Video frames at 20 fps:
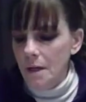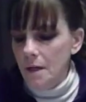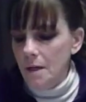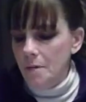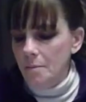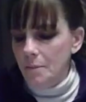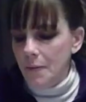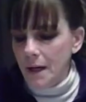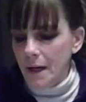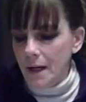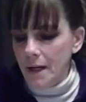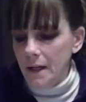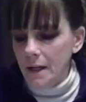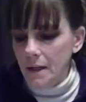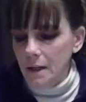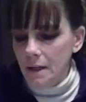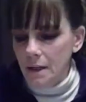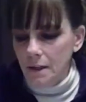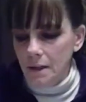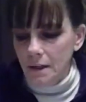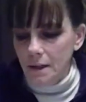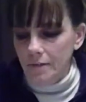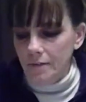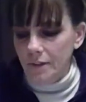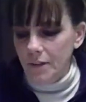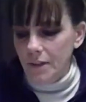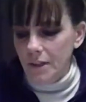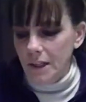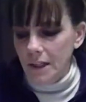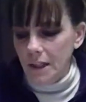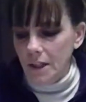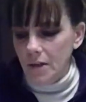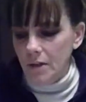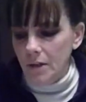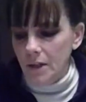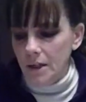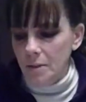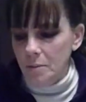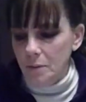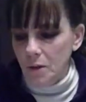But if you didn't go
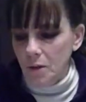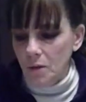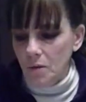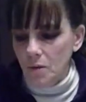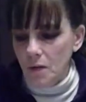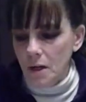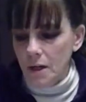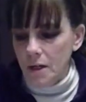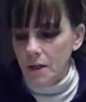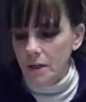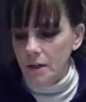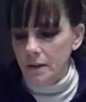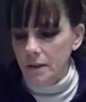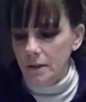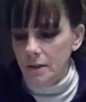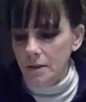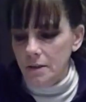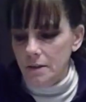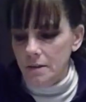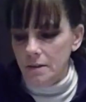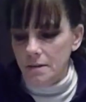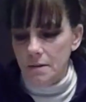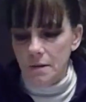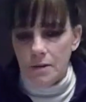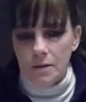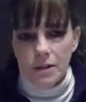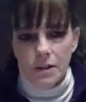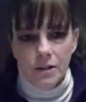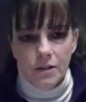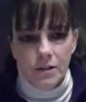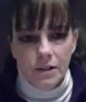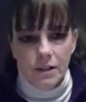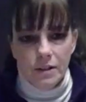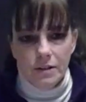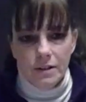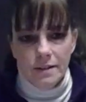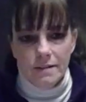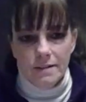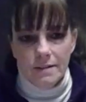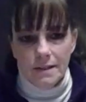get a bowl of water, you could just go to your
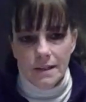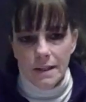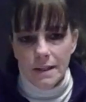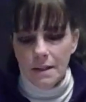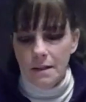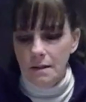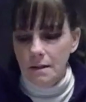nearest sink